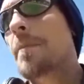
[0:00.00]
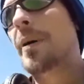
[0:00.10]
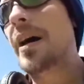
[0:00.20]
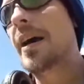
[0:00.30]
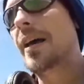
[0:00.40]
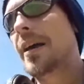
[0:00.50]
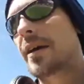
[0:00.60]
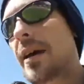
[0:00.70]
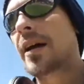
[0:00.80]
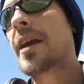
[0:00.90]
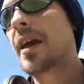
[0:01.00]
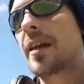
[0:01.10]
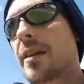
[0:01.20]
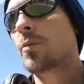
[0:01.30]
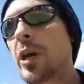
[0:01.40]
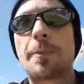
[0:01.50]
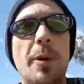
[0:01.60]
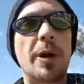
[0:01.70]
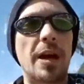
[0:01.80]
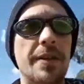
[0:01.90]
But again, we are
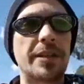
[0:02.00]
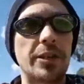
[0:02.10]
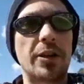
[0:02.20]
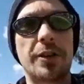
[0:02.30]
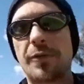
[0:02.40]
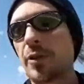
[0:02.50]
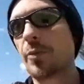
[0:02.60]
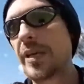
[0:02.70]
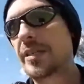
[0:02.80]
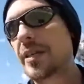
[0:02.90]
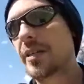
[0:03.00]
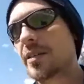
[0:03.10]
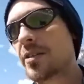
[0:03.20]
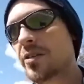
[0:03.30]
put on this earth for a reason.